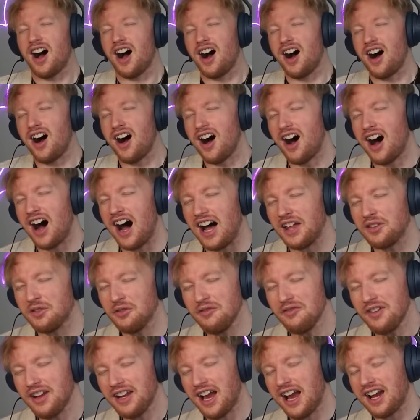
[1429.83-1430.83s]
I don't
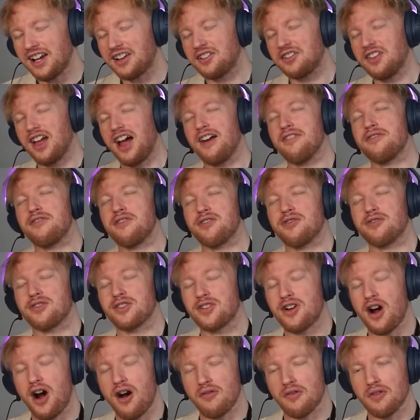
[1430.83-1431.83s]
think I could ever
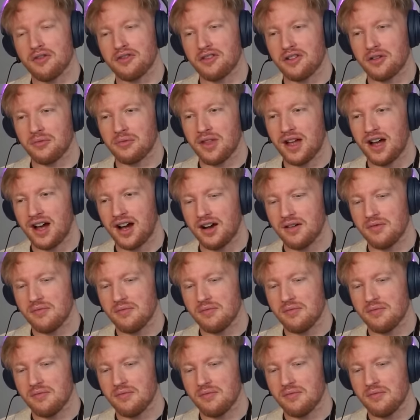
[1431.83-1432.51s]
recover from that.